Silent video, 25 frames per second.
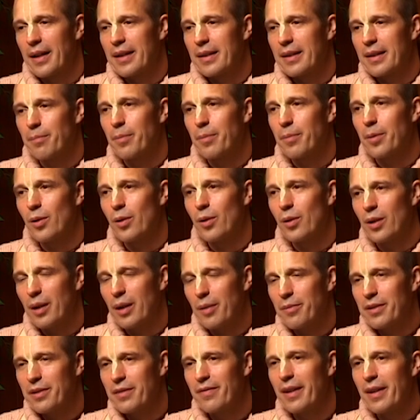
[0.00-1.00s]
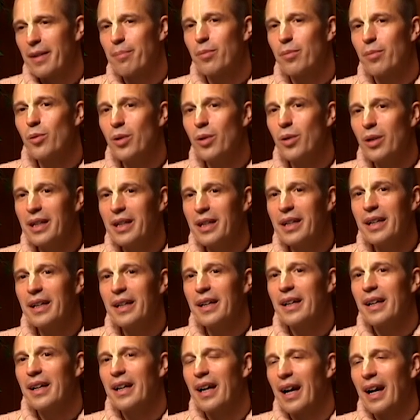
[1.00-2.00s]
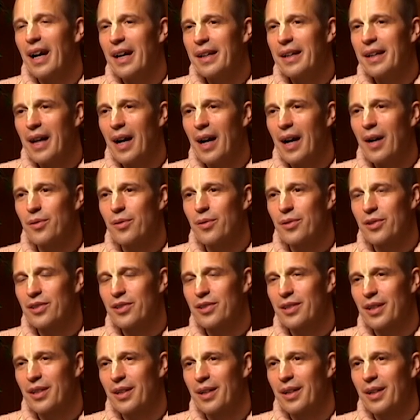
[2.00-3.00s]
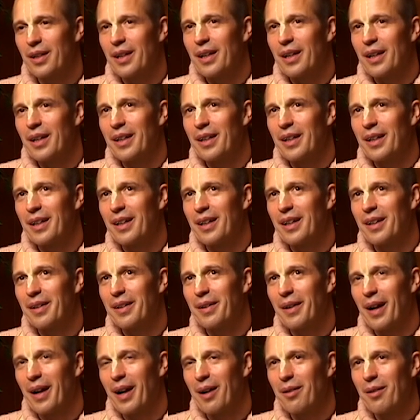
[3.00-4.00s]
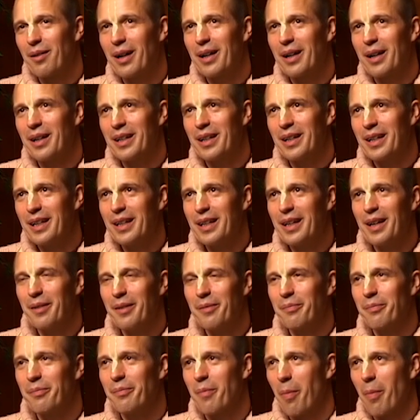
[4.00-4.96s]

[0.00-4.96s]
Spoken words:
the programs were poorly announced. Our leader